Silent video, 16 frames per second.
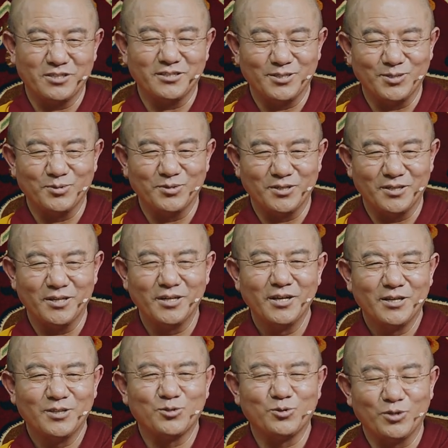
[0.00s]
he was
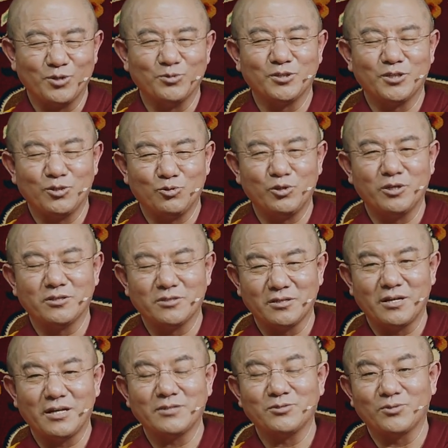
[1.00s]
a real person around
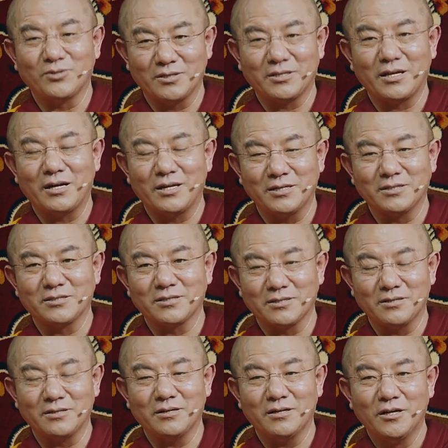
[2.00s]
the same time with Asanga.
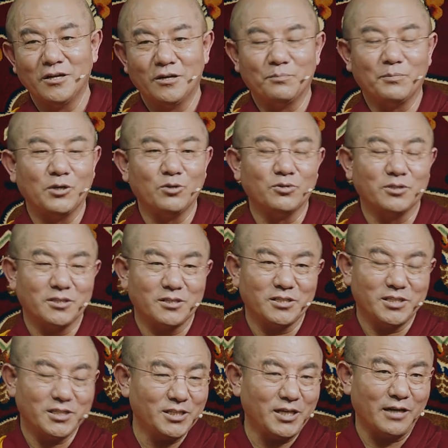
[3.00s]
Sangha. So I
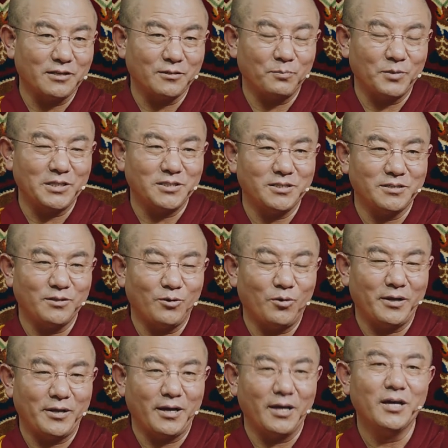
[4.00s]
think people
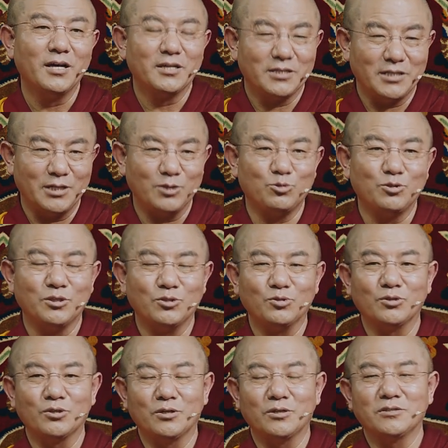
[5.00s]
without a
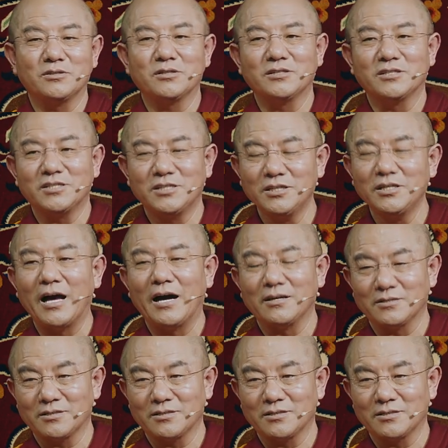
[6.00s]
background of faith